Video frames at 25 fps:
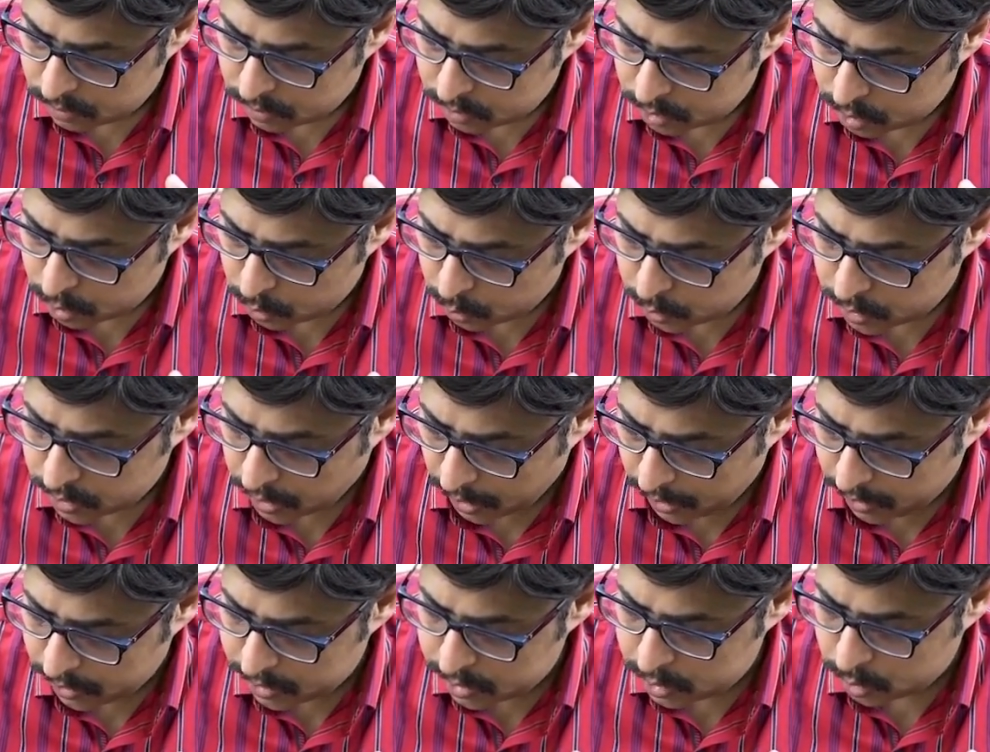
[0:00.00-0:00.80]

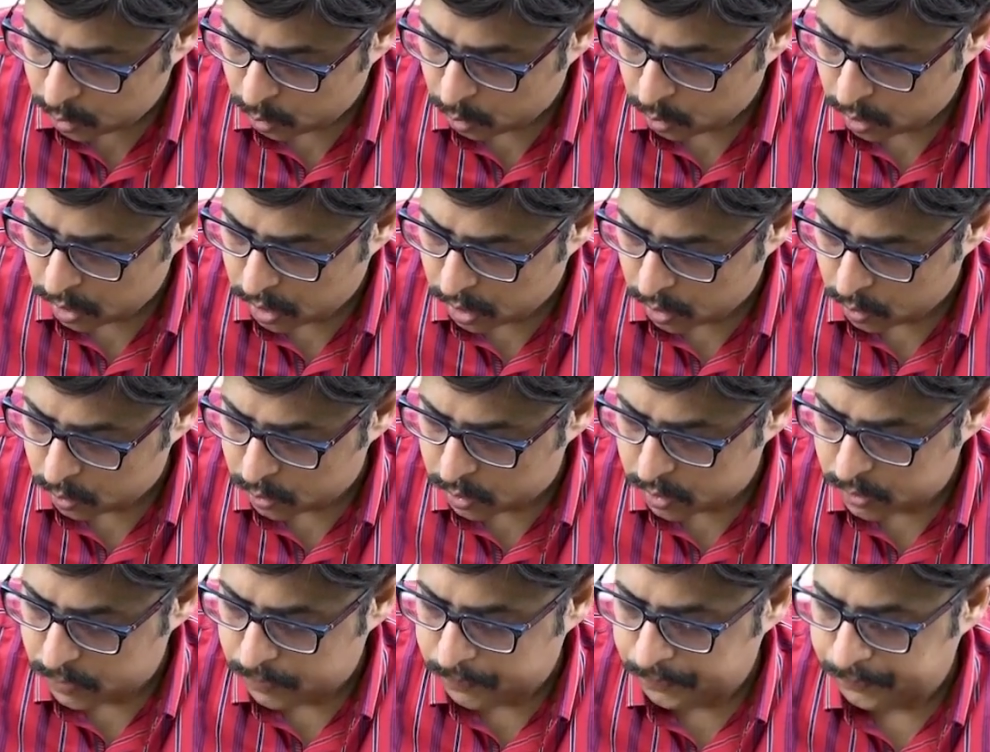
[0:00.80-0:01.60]
Suicide is ruled
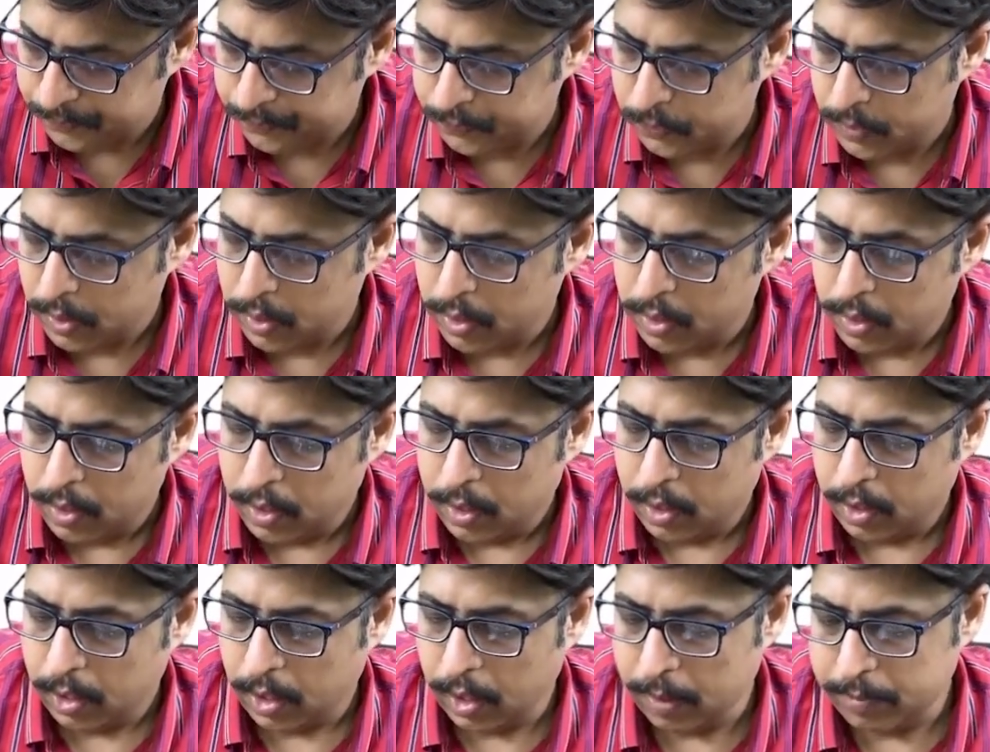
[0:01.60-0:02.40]
out.
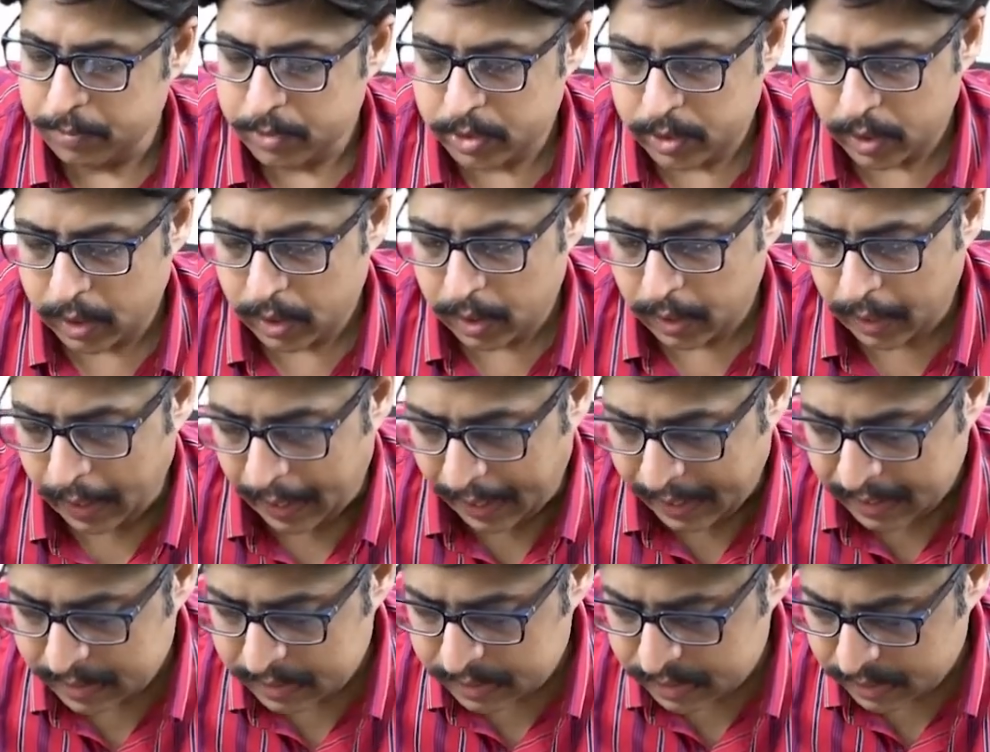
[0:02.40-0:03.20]
Comes
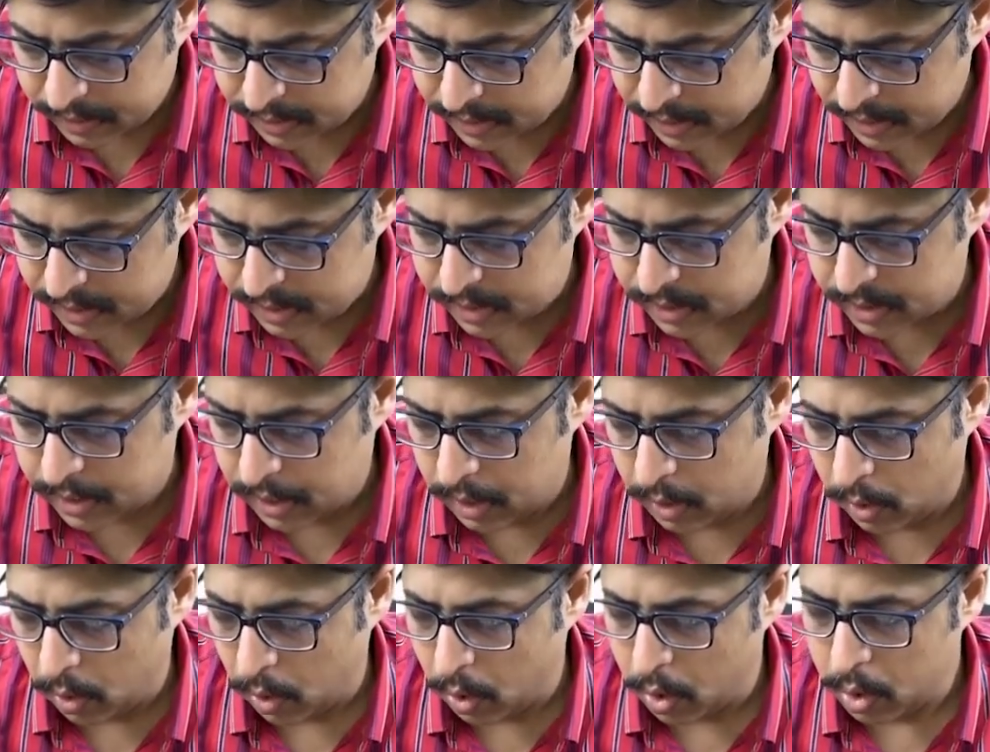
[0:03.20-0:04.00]

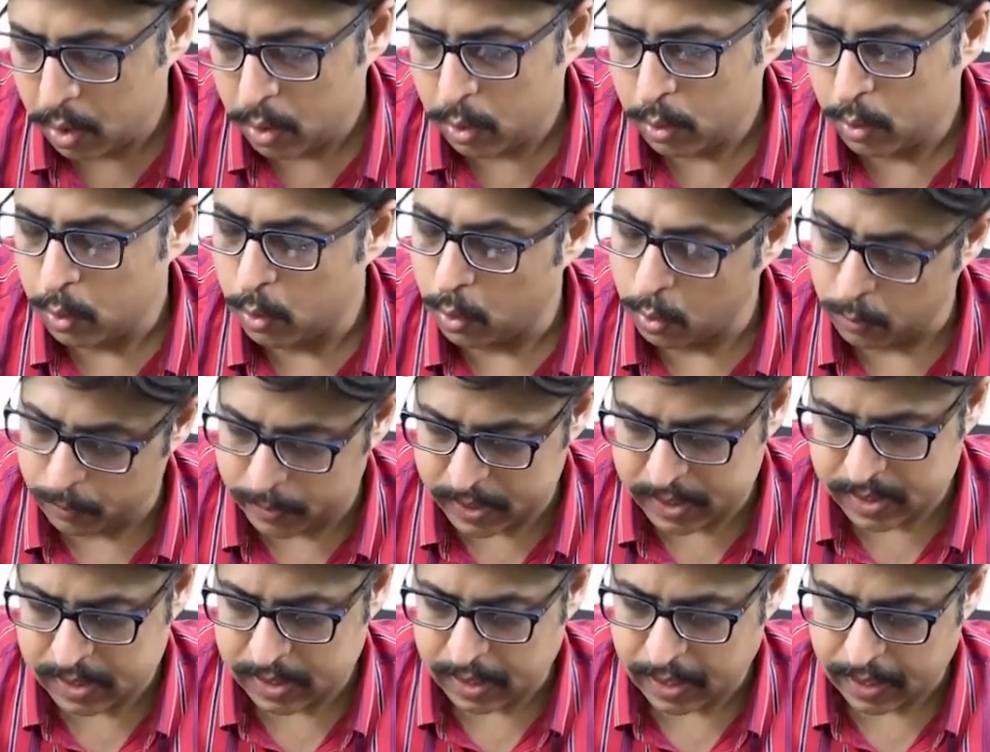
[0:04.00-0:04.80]
accidental or
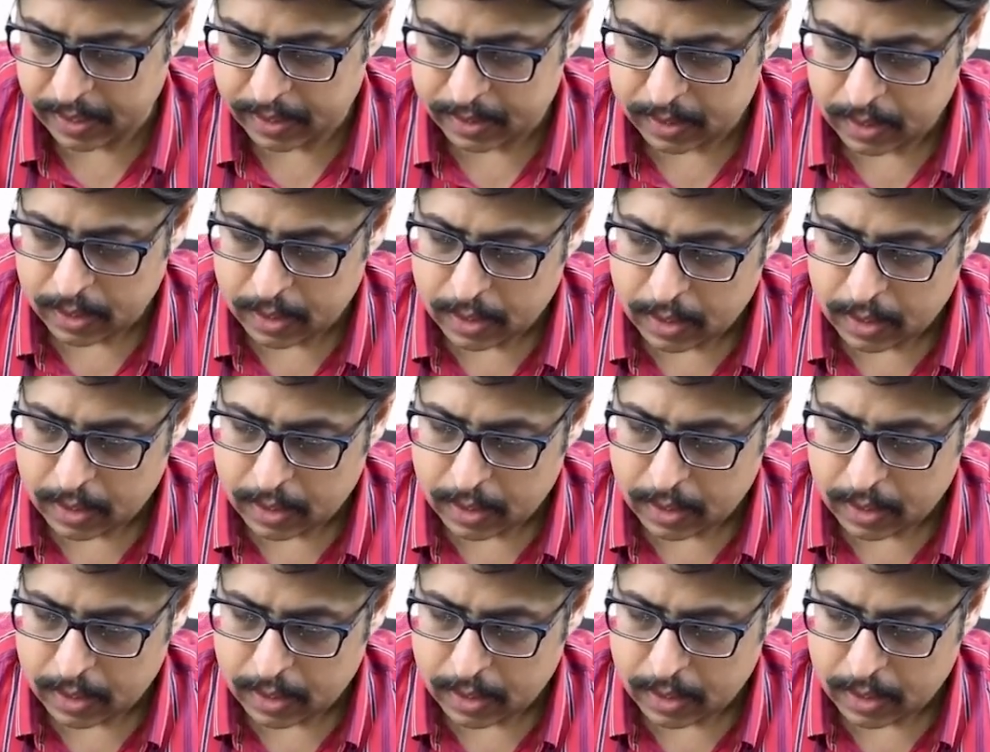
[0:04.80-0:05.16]
homicide.